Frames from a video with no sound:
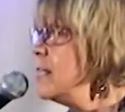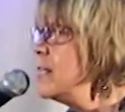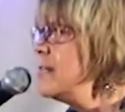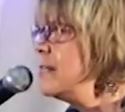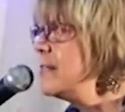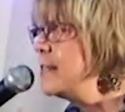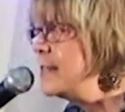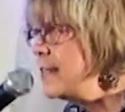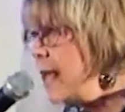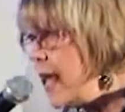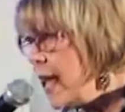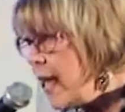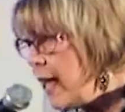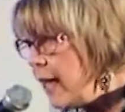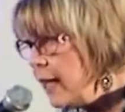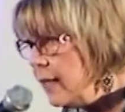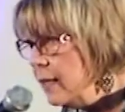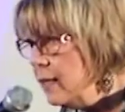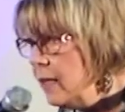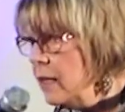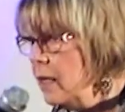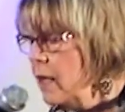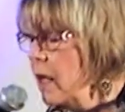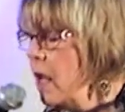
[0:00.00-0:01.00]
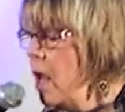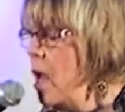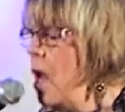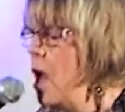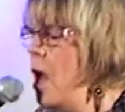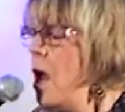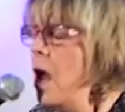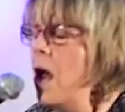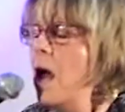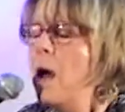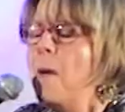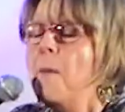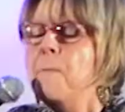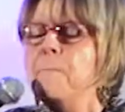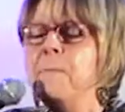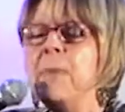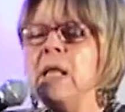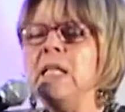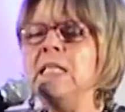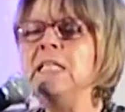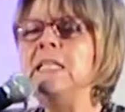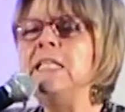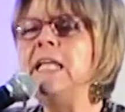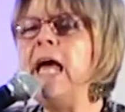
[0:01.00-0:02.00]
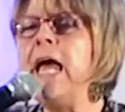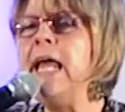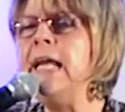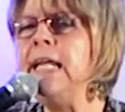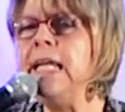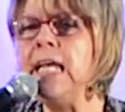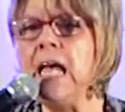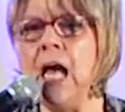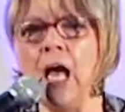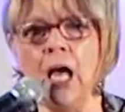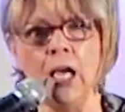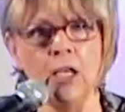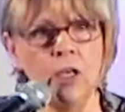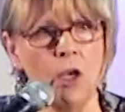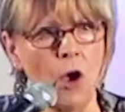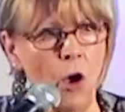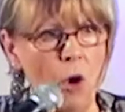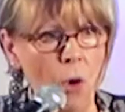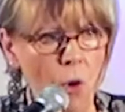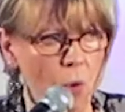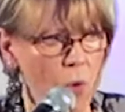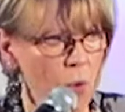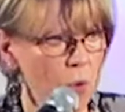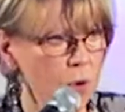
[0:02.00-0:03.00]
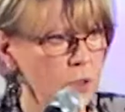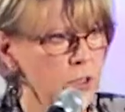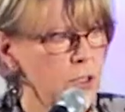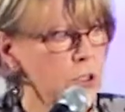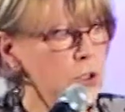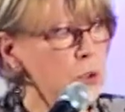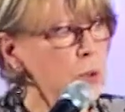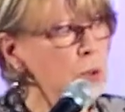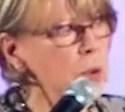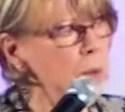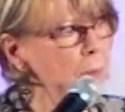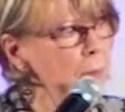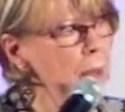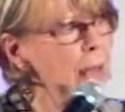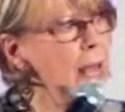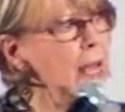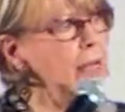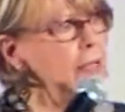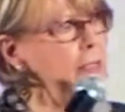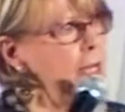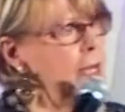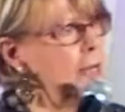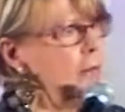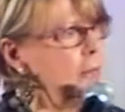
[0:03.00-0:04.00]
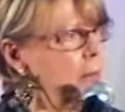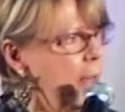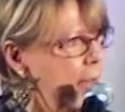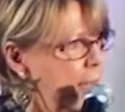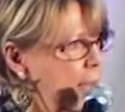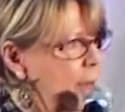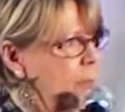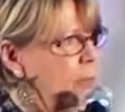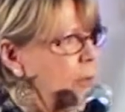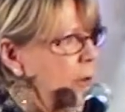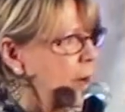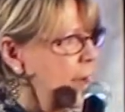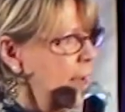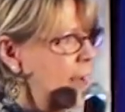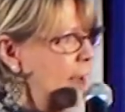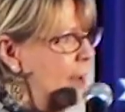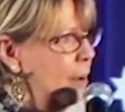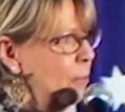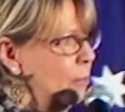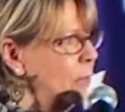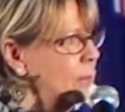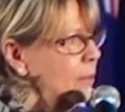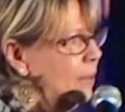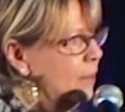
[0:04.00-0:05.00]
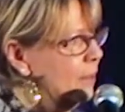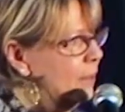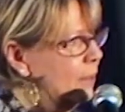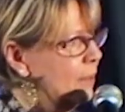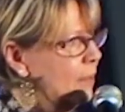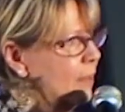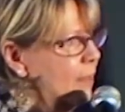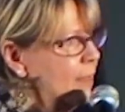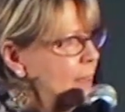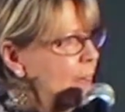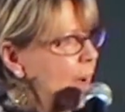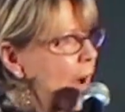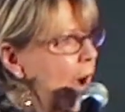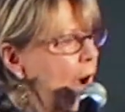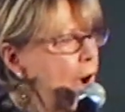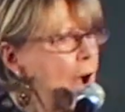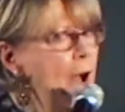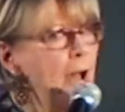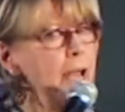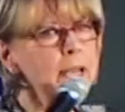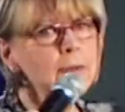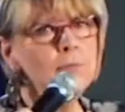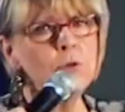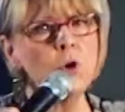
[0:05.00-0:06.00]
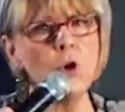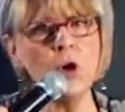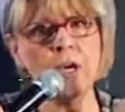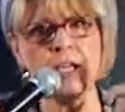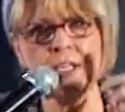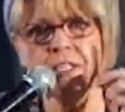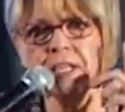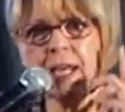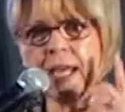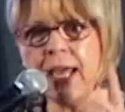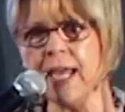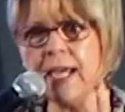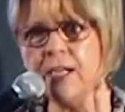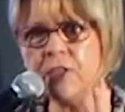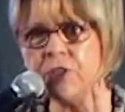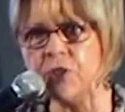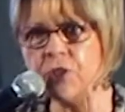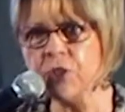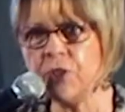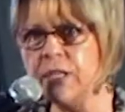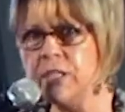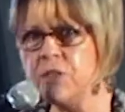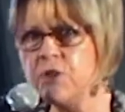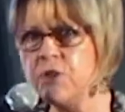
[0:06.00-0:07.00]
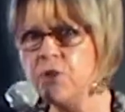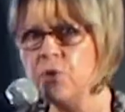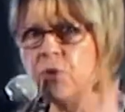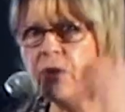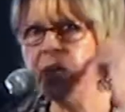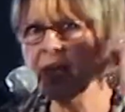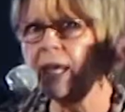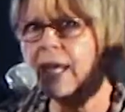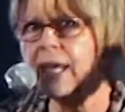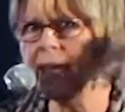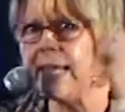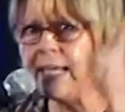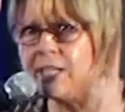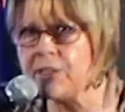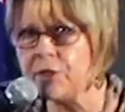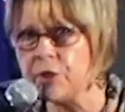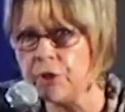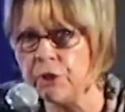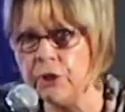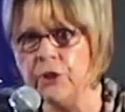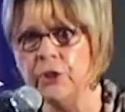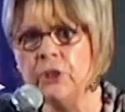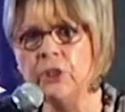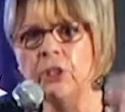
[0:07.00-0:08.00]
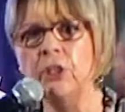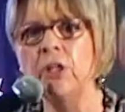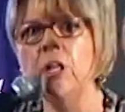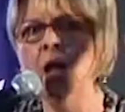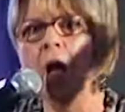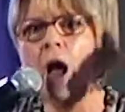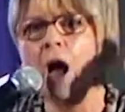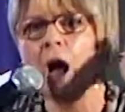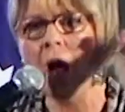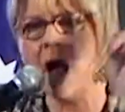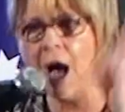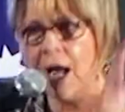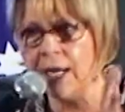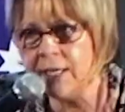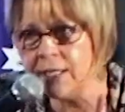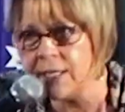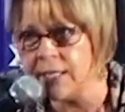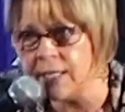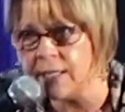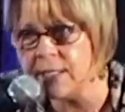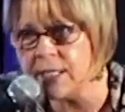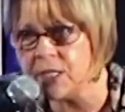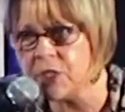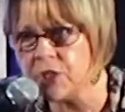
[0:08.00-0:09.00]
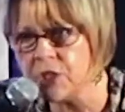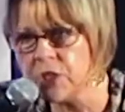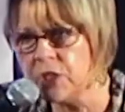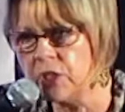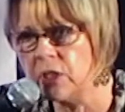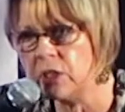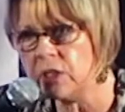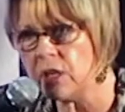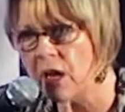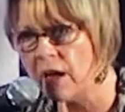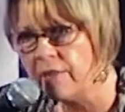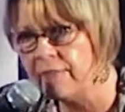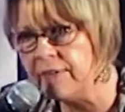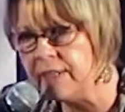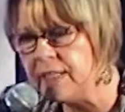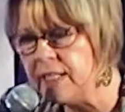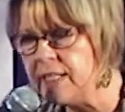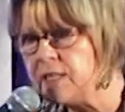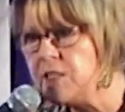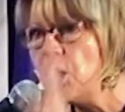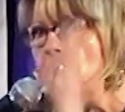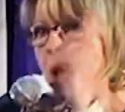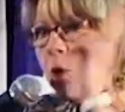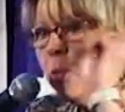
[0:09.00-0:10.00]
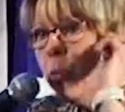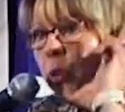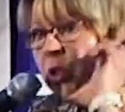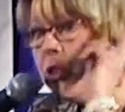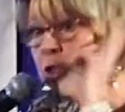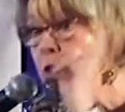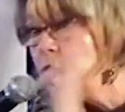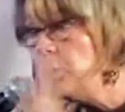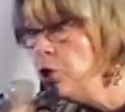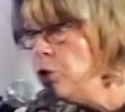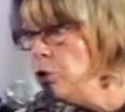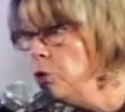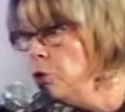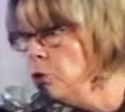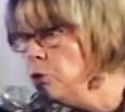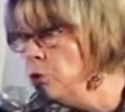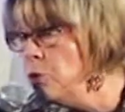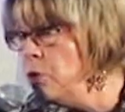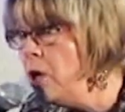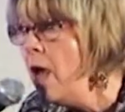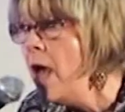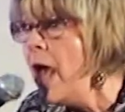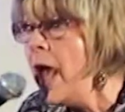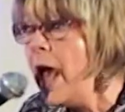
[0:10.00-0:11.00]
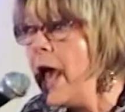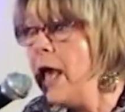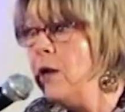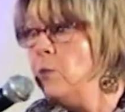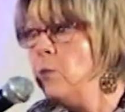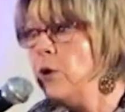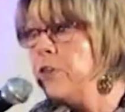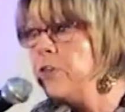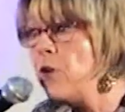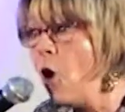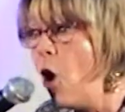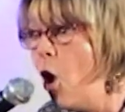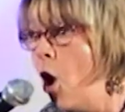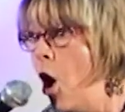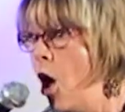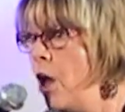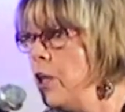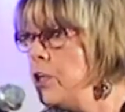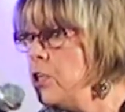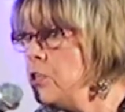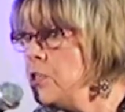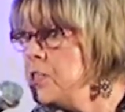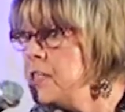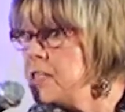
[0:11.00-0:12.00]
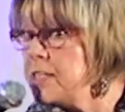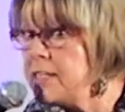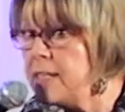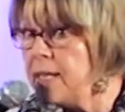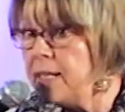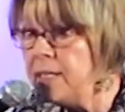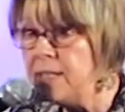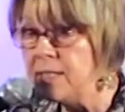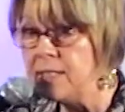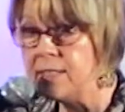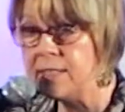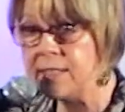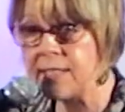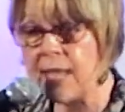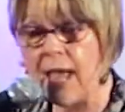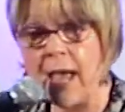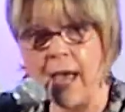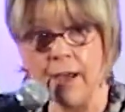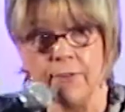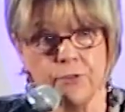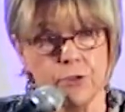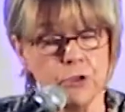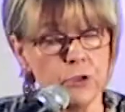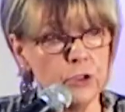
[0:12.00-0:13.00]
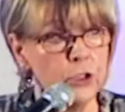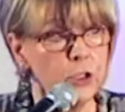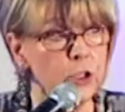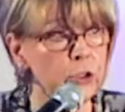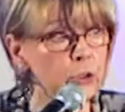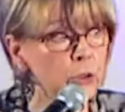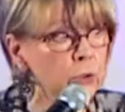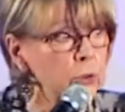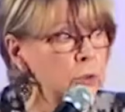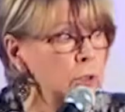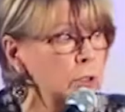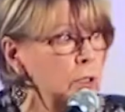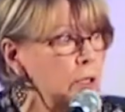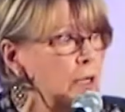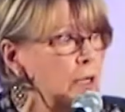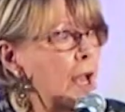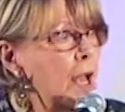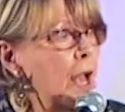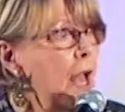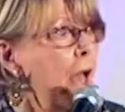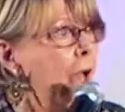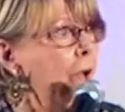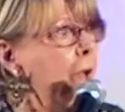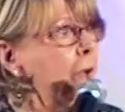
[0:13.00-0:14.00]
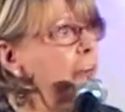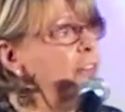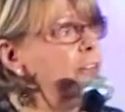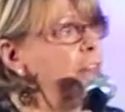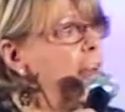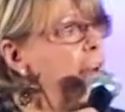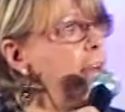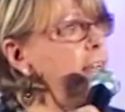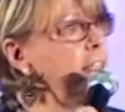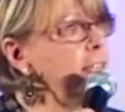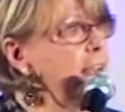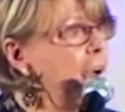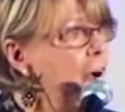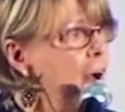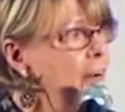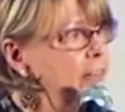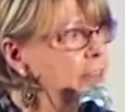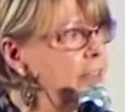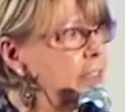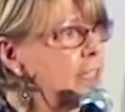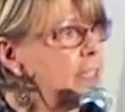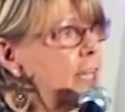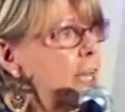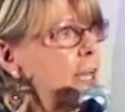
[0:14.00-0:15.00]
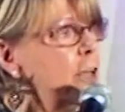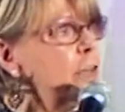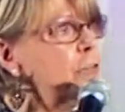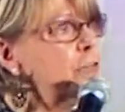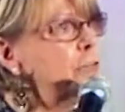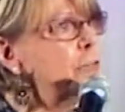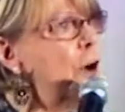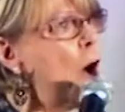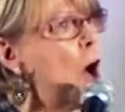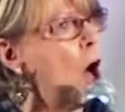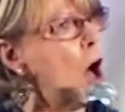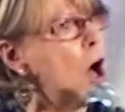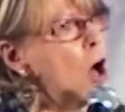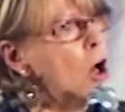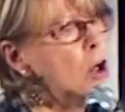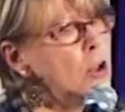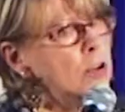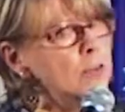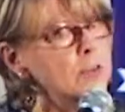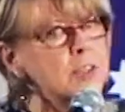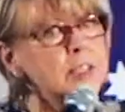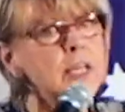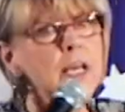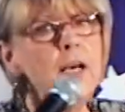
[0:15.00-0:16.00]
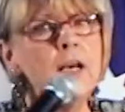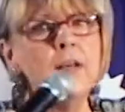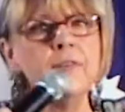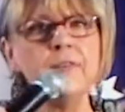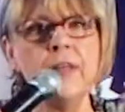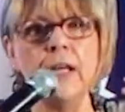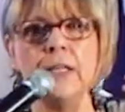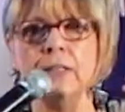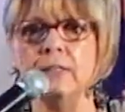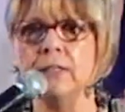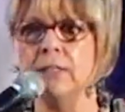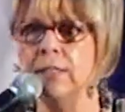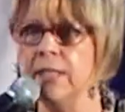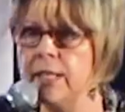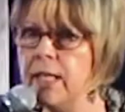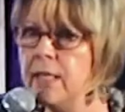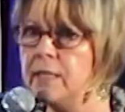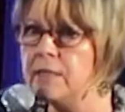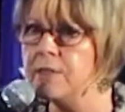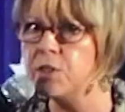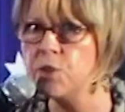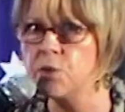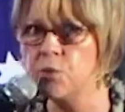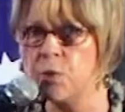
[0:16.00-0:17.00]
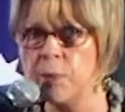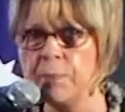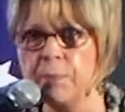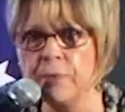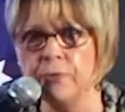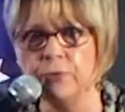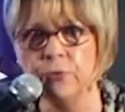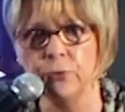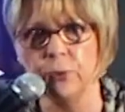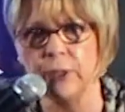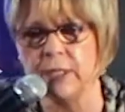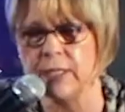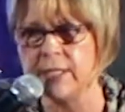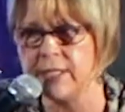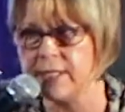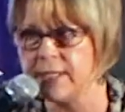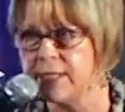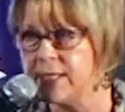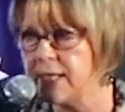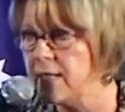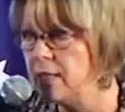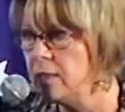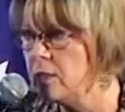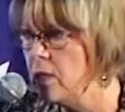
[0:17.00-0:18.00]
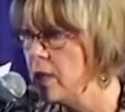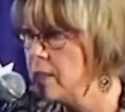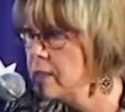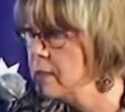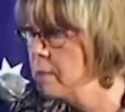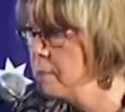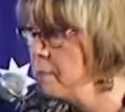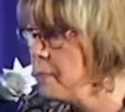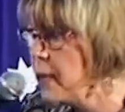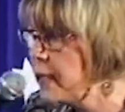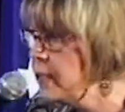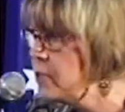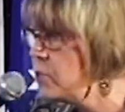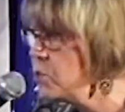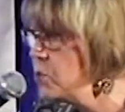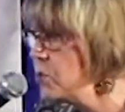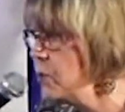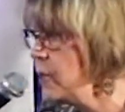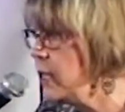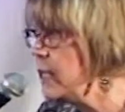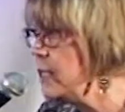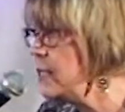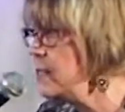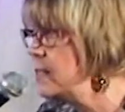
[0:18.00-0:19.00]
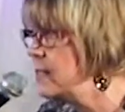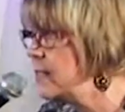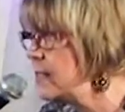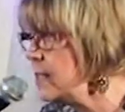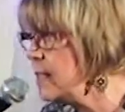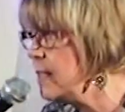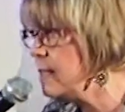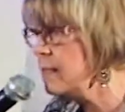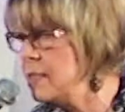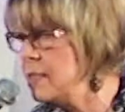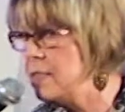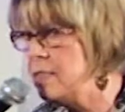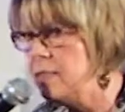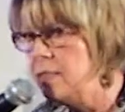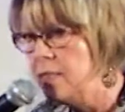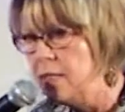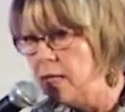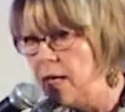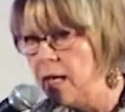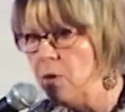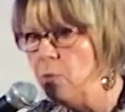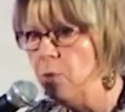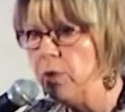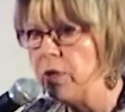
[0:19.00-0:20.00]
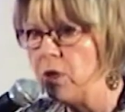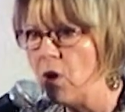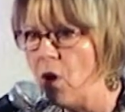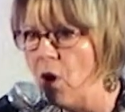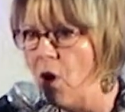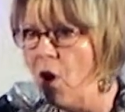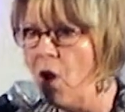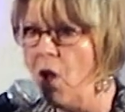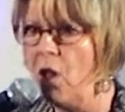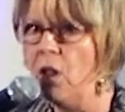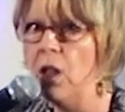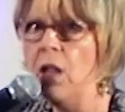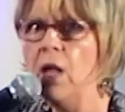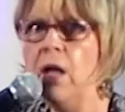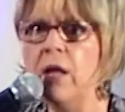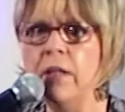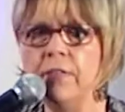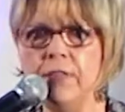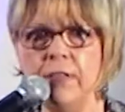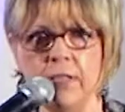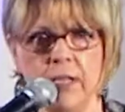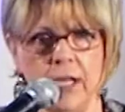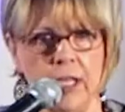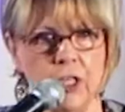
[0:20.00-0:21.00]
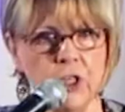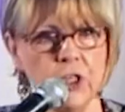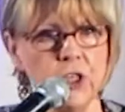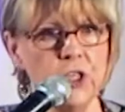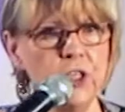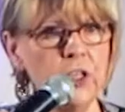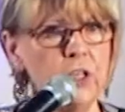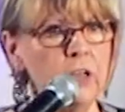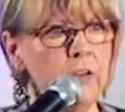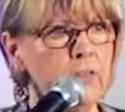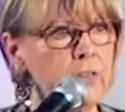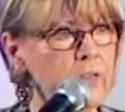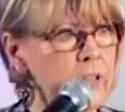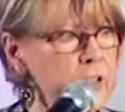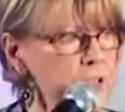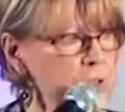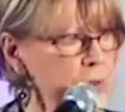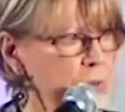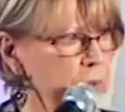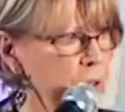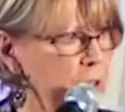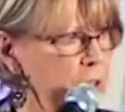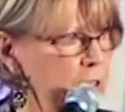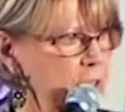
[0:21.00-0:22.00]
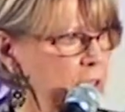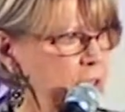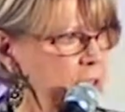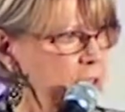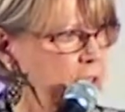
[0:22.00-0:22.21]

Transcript: said millennia ago to a man named Abraham, I am going to enter into eternal, unconditional covenant with you and with all your descendants after you. And that covenant involves that little strip of real estate along the Mediterranean Sea today we call the nation of Israel.